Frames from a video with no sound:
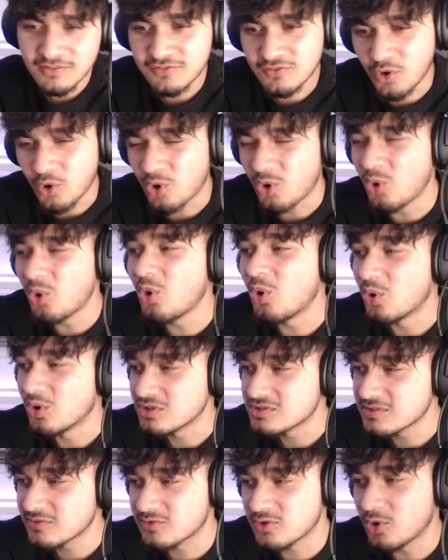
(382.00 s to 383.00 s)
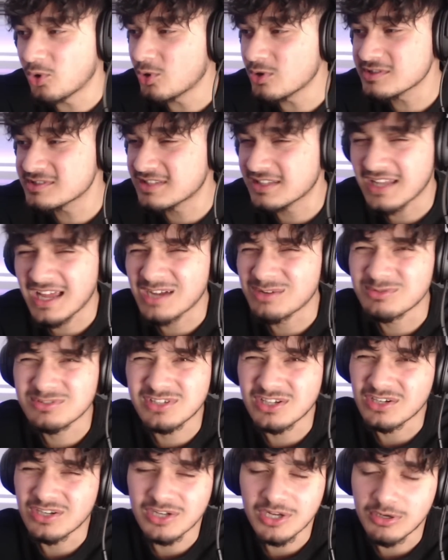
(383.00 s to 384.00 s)
course, of course the light was
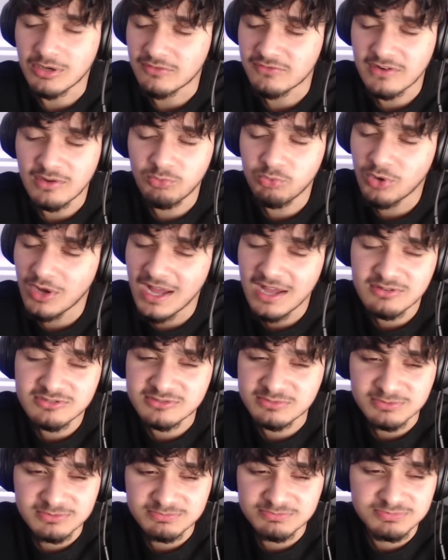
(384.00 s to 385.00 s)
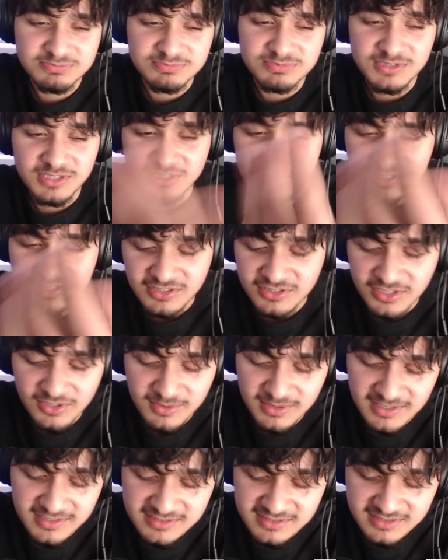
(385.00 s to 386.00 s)
gonna go off. Like, what else were you gonna
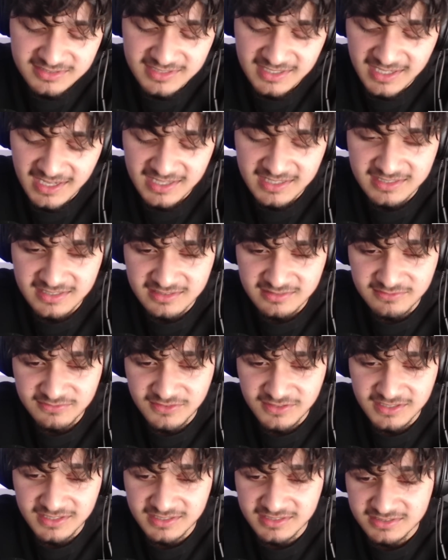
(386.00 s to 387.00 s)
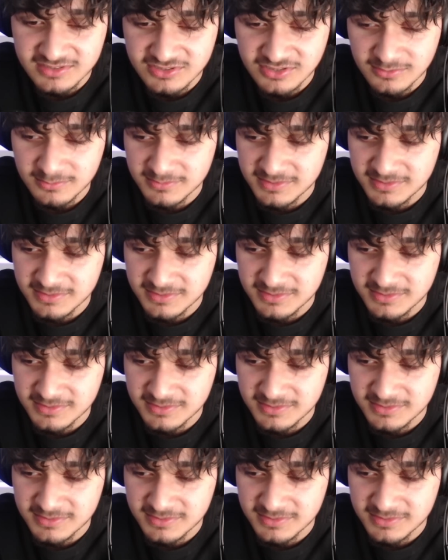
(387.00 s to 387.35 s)
do in a, in a fucking jump